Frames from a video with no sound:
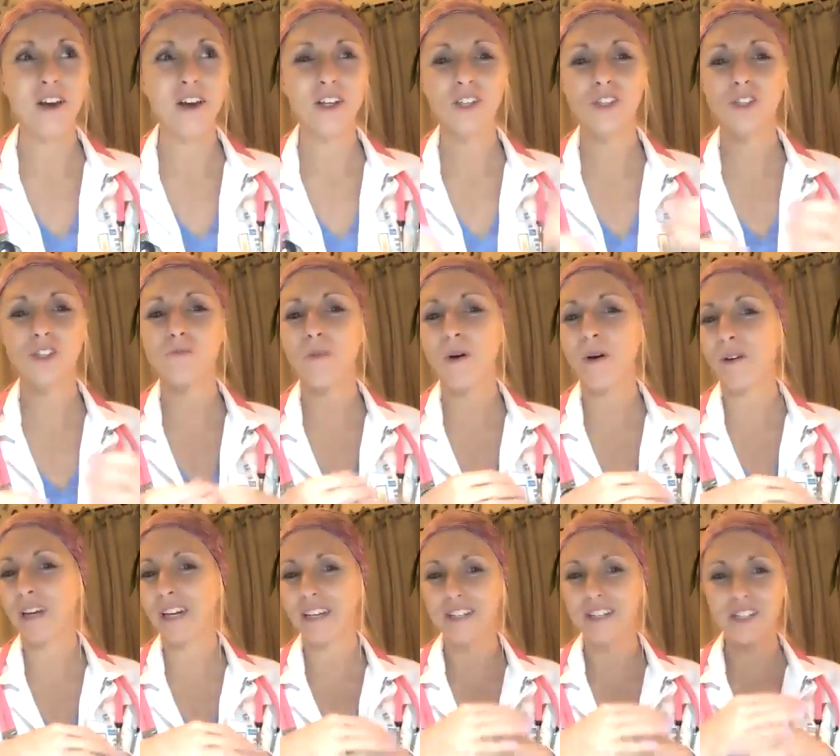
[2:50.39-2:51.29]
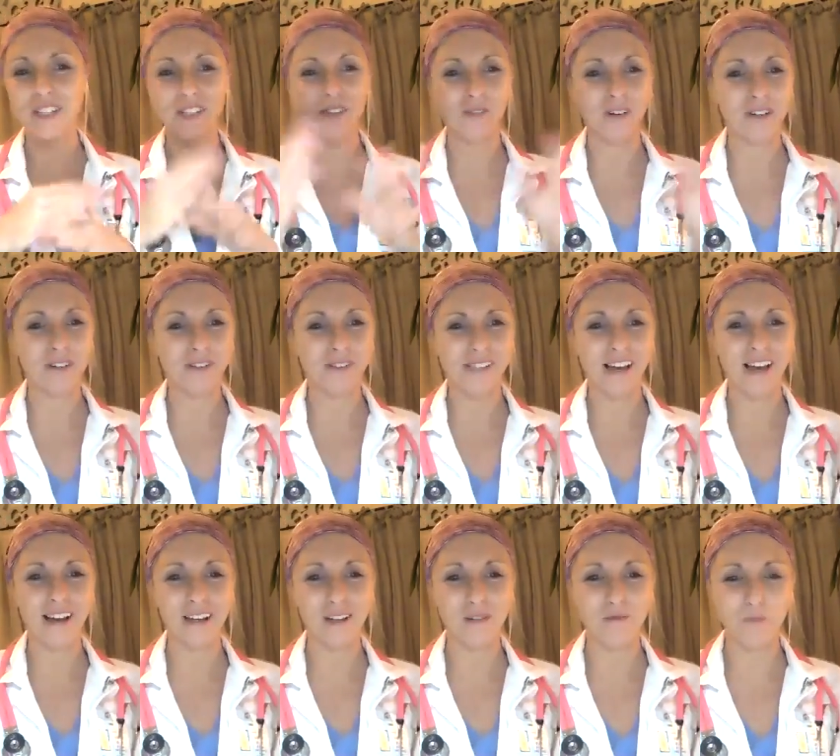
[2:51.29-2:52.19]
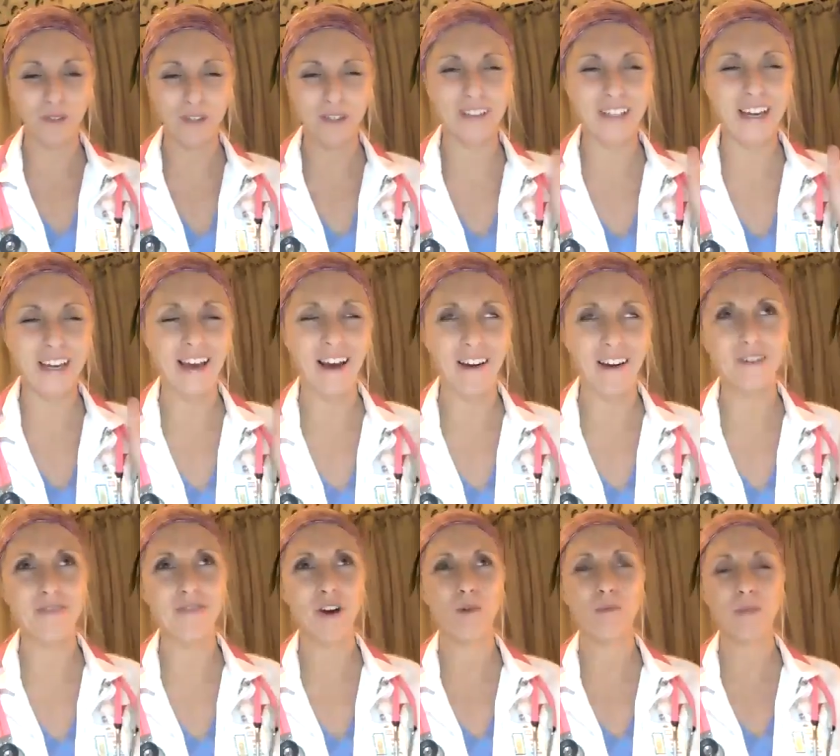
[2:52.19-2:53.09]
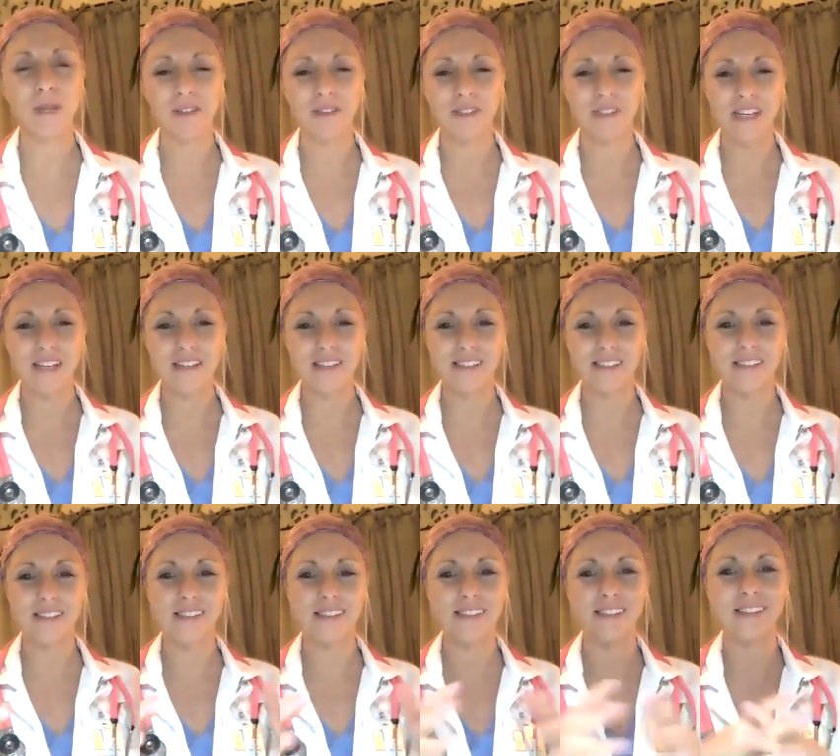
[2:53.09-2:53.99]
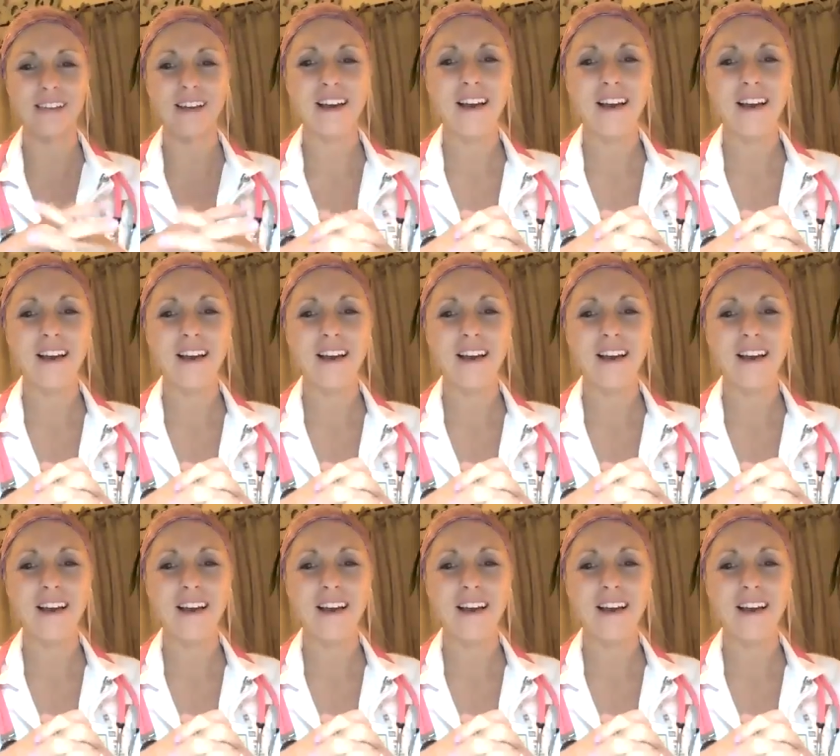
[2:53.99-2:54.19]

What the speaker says: Smoking just throws that completely out of homeostasis.